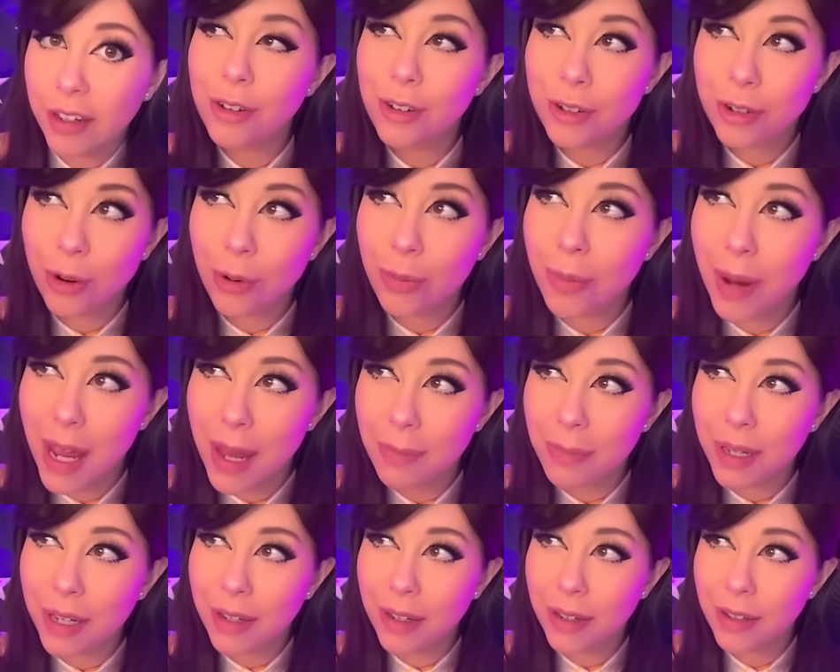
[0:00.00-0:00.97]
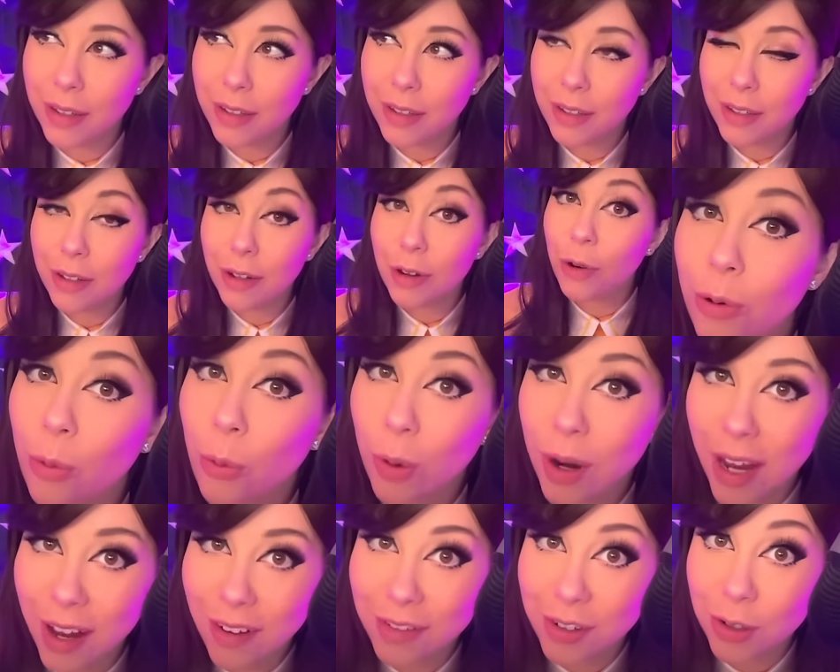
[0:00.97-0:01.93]
All so of maybe, it?
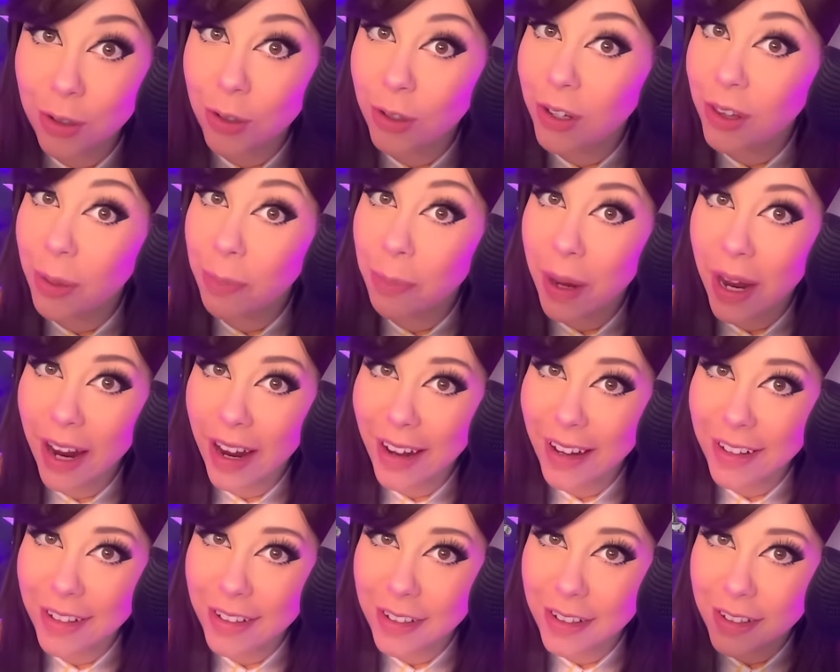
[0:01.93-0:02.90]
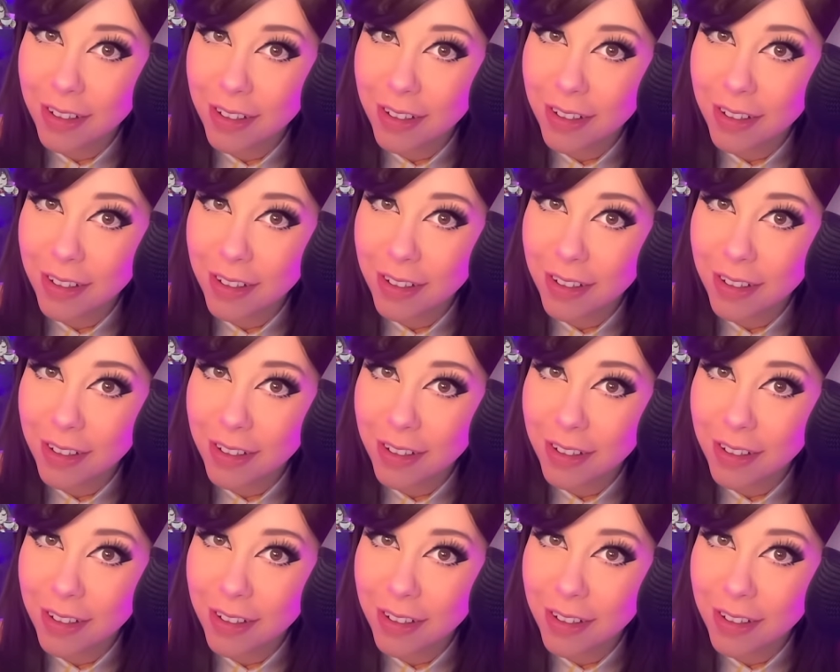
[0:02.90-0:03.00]
we have to look in the past.